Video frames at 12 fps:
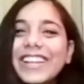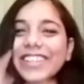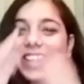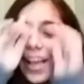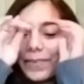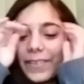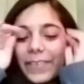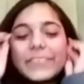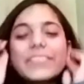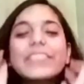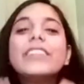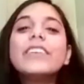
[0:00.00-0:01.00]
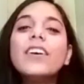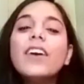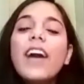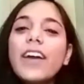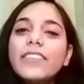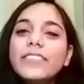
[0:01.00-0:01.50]
Absolutely.
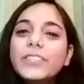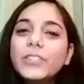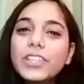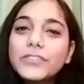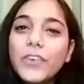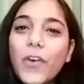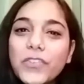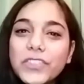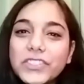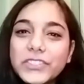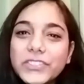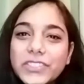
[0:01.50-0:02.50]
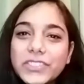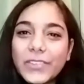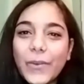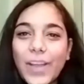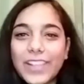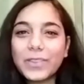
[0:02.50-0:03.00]
Looking forward to
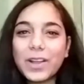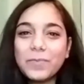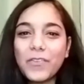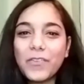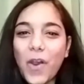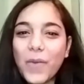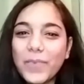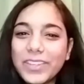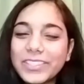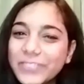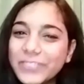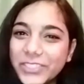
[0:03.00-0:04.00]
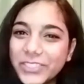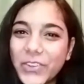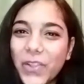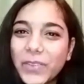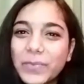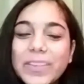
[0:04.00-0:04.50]
US perform at Winter
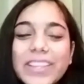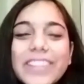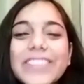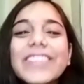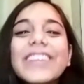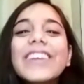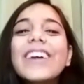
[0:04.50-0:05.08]
Olympics.